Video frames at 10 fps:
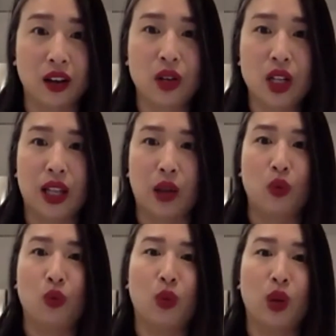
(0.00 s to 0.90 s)
like
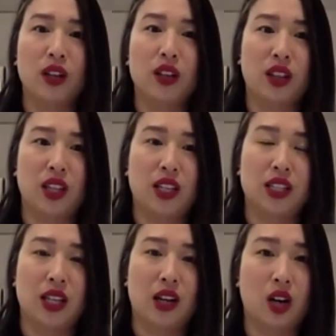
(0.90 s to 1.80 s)
what are the things
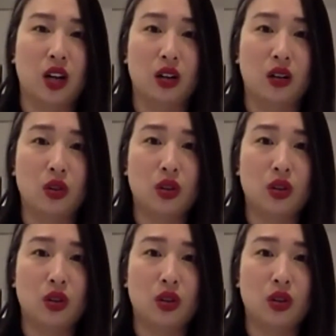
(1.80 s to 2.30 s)
that are